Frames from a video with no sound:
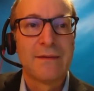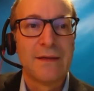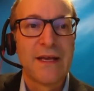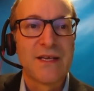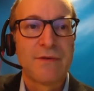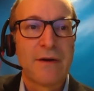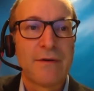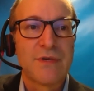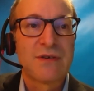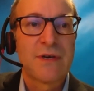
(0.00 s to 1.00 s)
latest round
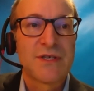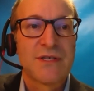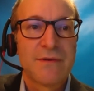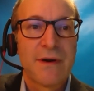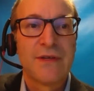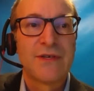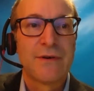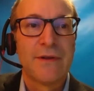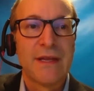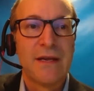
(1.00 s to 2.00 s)
of restrictions around the
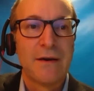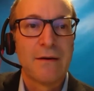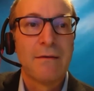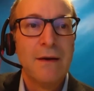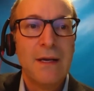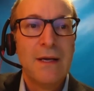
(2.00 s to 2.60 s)
turn of the year.